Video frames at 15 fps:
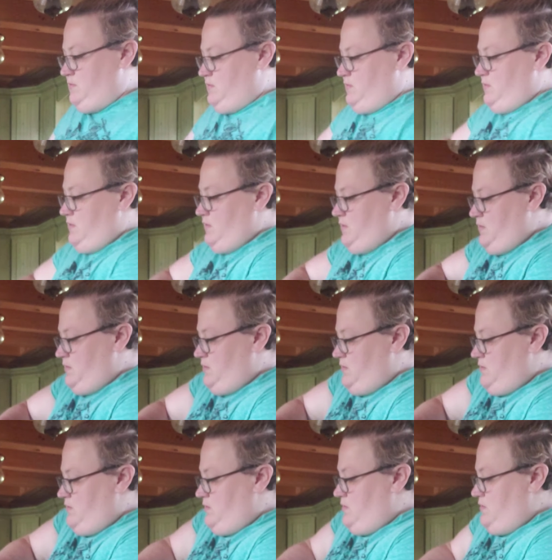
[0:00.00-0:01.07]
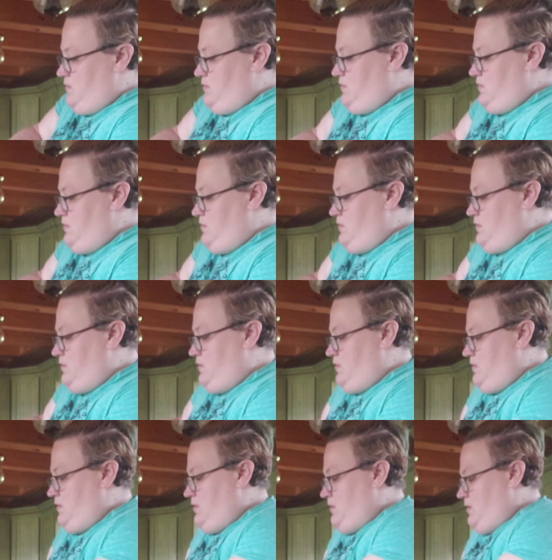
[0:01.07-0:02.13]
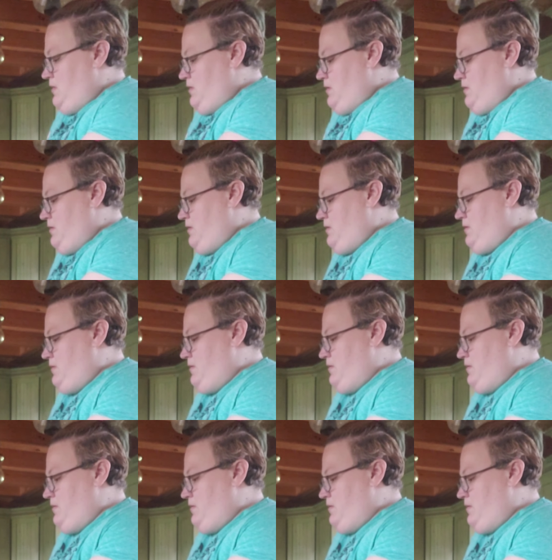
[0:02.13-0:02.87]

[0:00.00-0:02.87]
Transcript: (no one is talking)